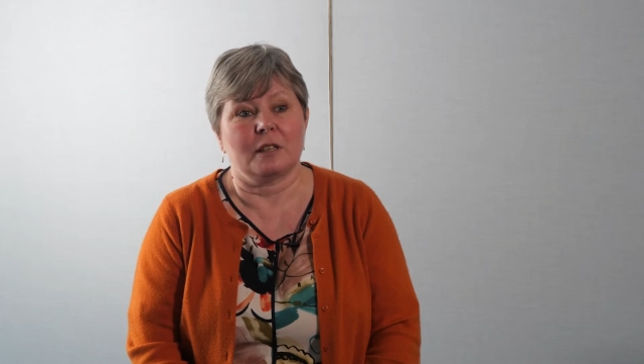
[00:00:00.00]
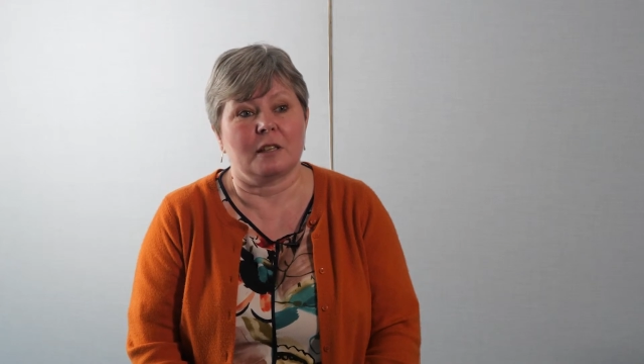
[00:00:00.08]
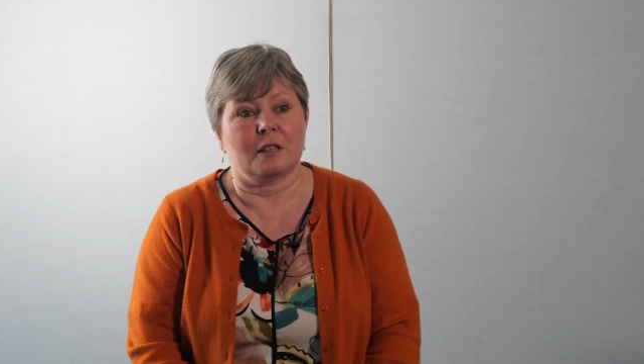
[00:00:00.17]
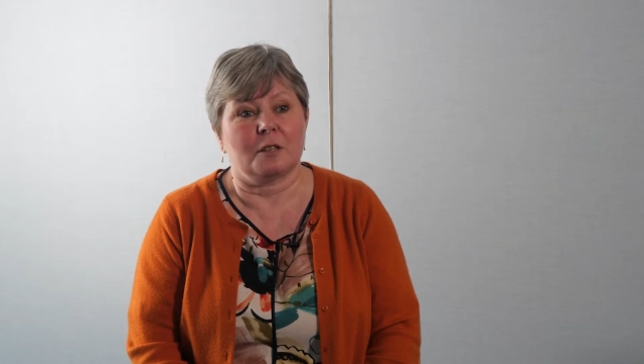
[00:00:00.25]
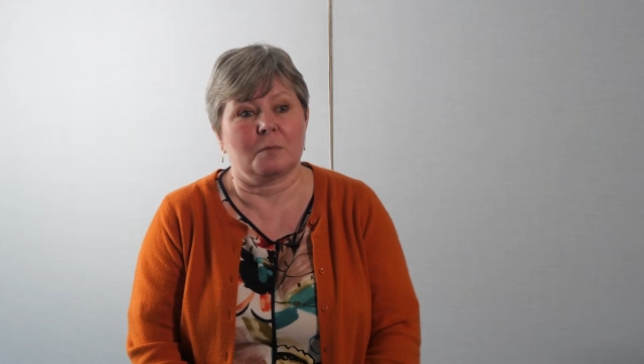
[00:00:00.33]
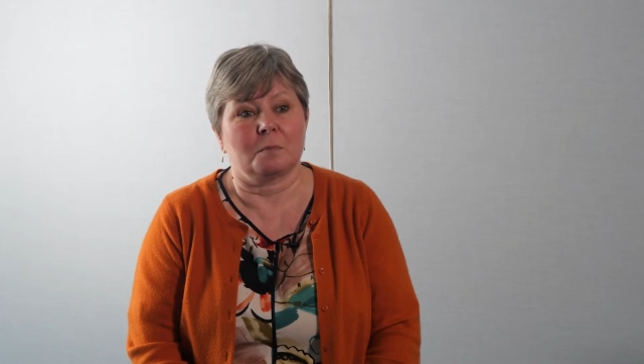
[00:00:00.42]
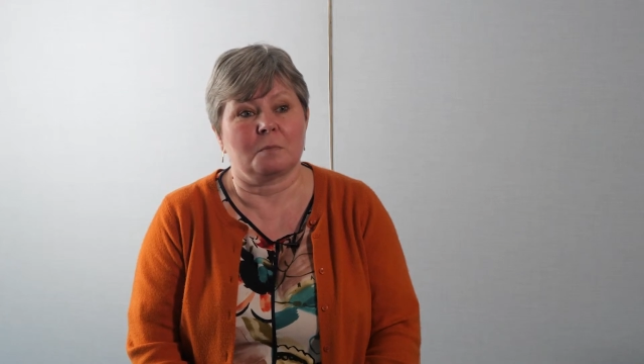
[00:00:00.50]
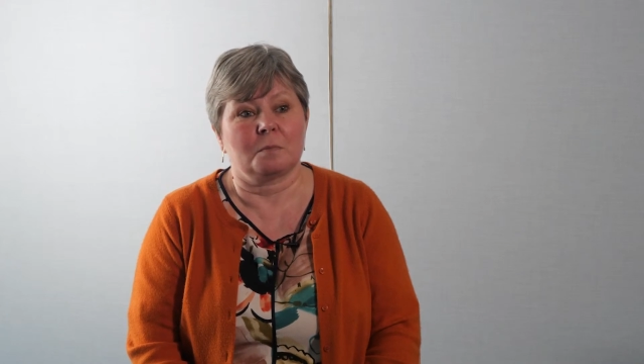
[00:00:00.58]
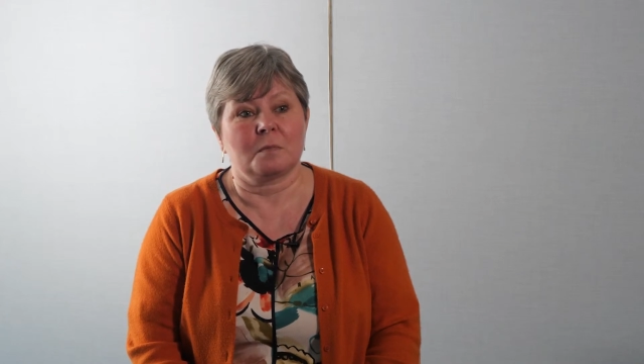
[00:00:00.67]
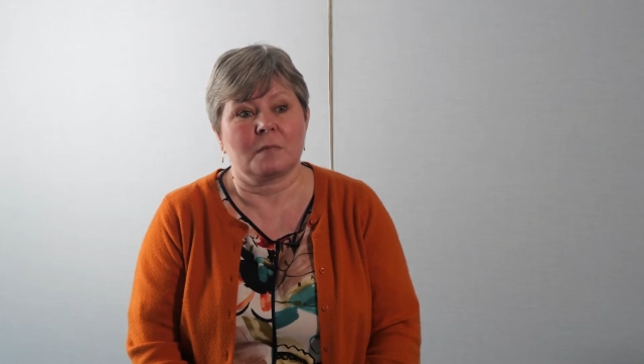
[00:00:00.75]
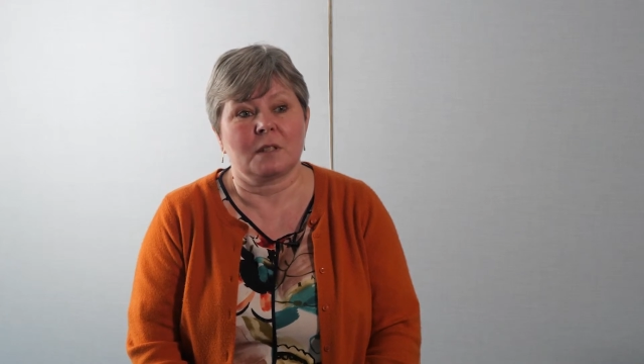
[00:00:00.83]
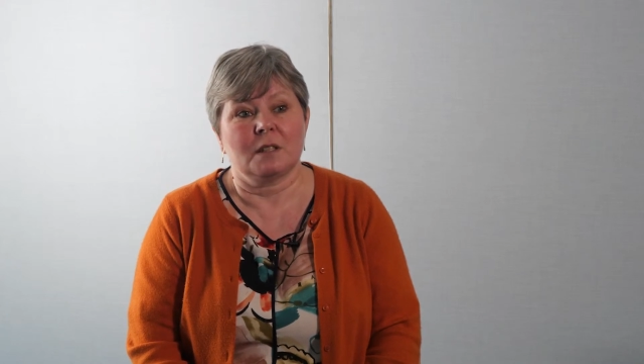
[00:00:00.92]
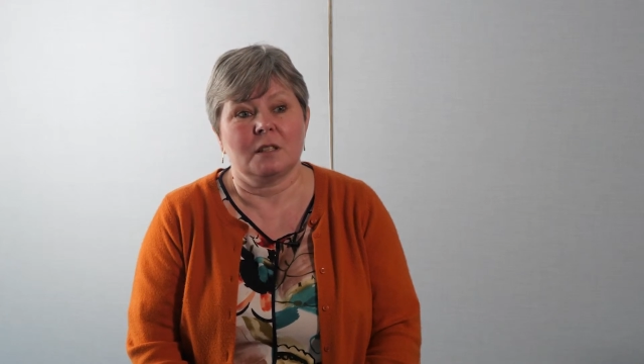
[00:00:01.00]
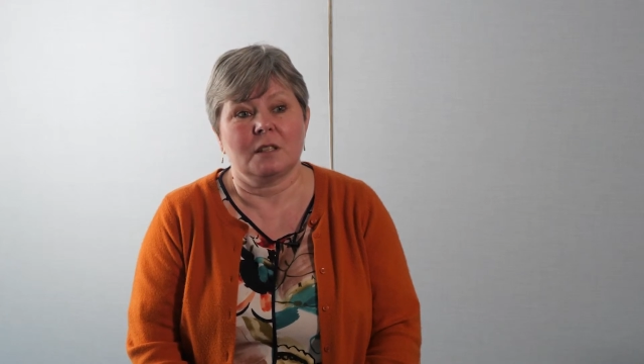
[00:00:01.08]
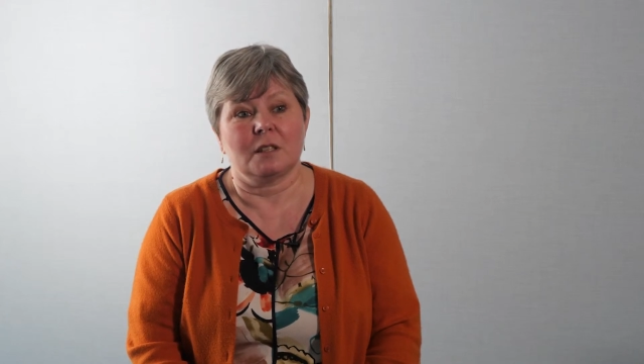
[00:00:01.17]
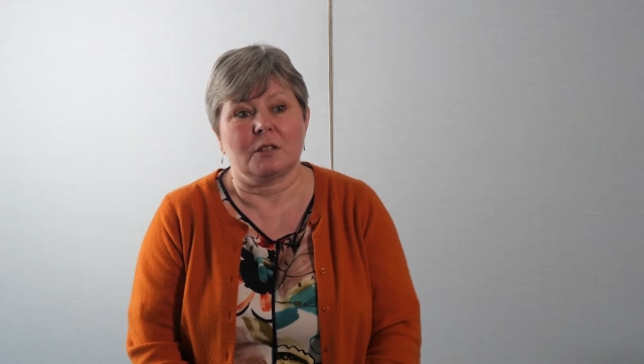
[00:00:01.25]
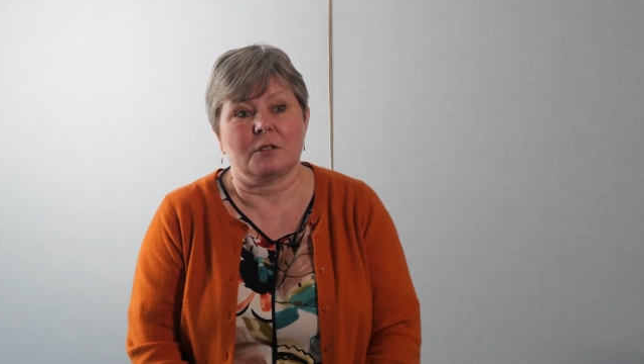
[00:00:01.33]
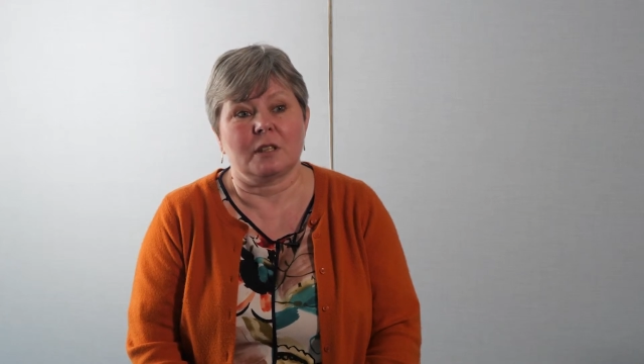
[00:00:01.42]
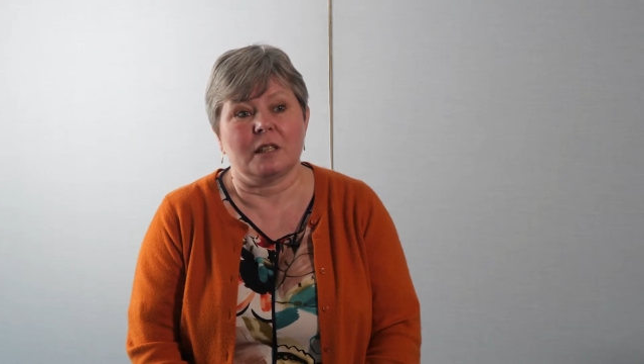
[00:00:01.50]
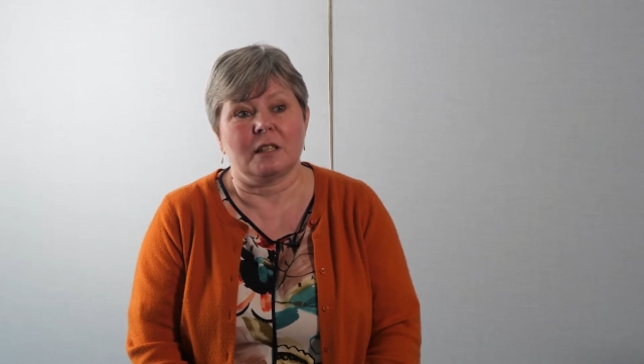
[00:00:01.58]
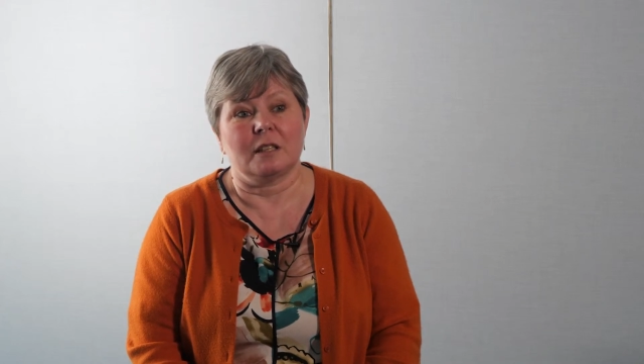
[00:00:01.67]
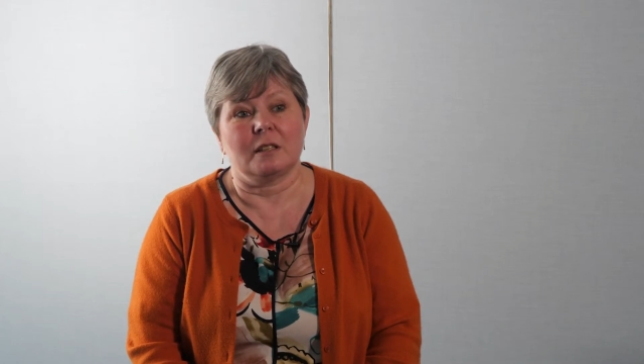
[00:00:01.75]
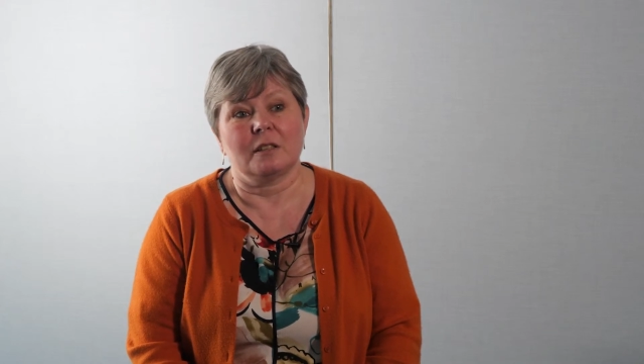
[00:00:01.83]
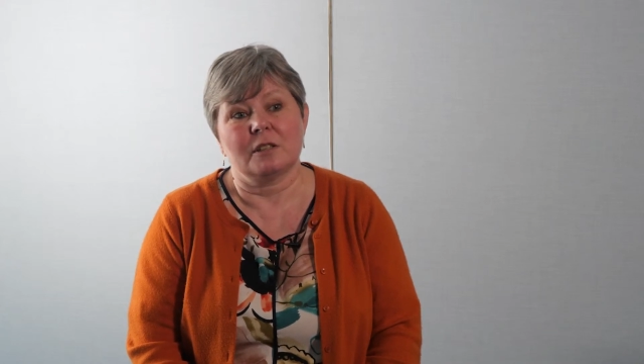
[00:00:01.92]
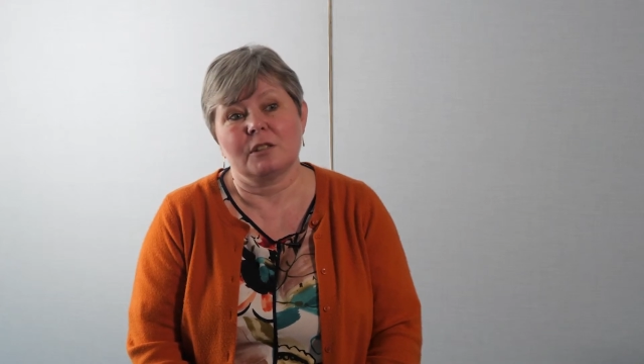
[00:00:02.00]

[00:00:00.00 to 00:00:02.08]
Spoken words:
the